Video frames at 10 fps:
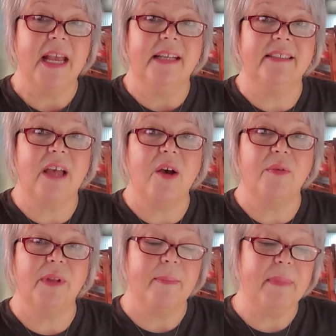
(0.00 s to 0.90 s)
So
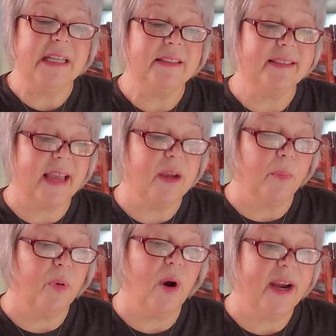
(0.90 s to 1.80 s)
let me say a
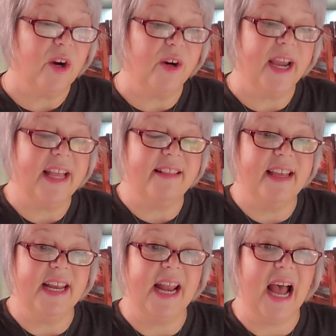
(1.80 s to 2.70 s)
prayer and
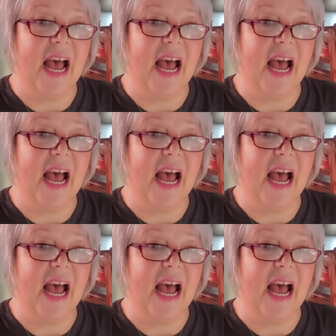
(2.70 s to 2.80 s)
then